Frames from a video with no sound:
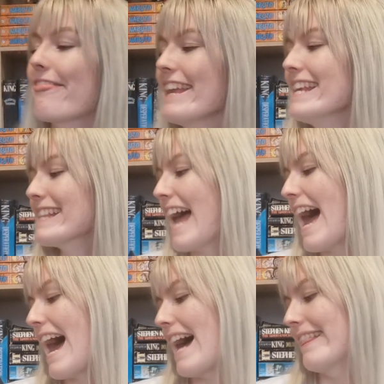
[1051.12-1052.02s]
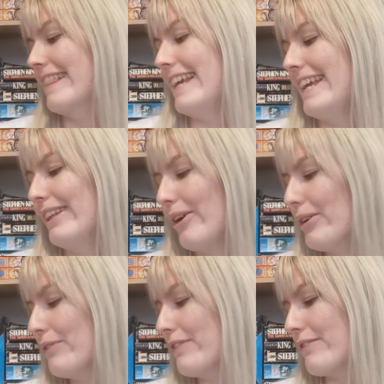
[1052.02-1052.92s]
These are the
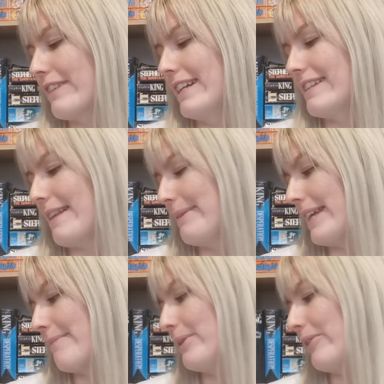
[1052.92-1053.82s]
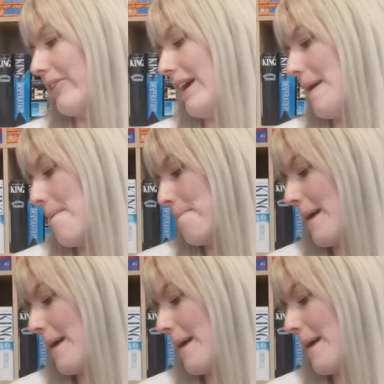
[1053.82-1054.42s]
Lord of the Rings, let me get them in order,